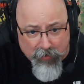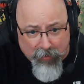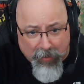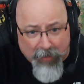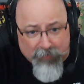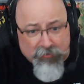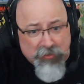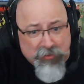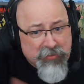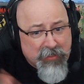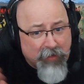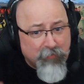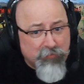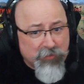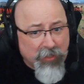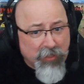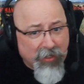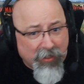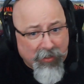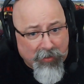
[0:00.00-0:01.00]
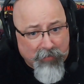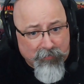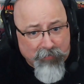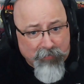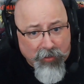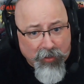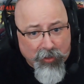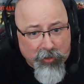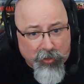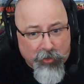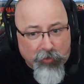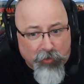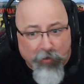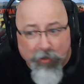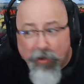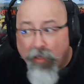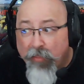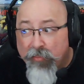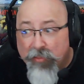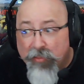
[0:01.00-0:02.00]
At the same time, you're going,
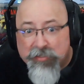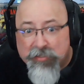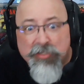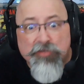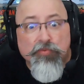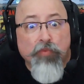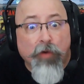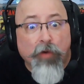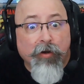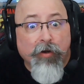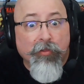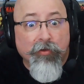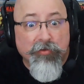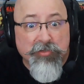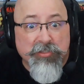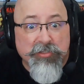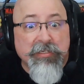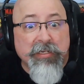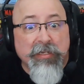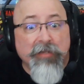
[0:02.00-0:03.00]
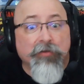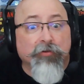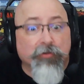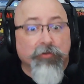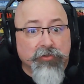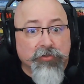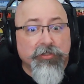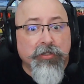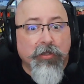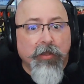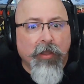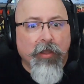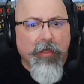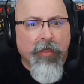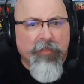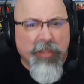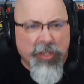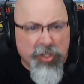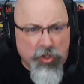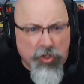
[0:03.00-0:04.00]
this is one of those deals
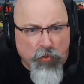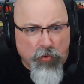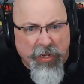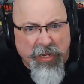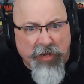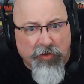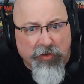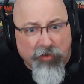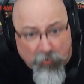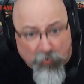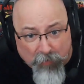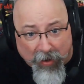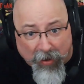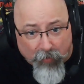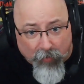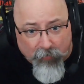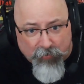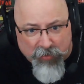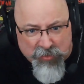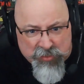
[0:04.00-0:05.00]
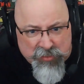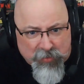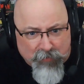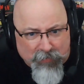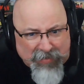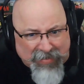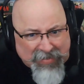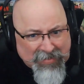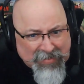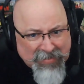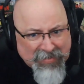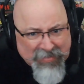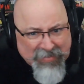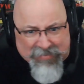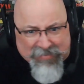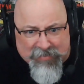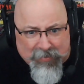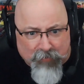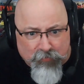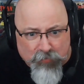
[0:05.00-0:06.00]
that you hear about, that somebody gets
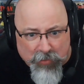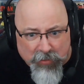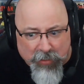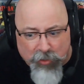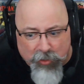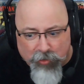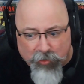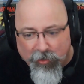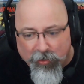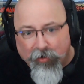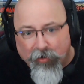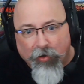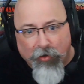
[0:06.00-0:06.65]
something, and you're like, oh,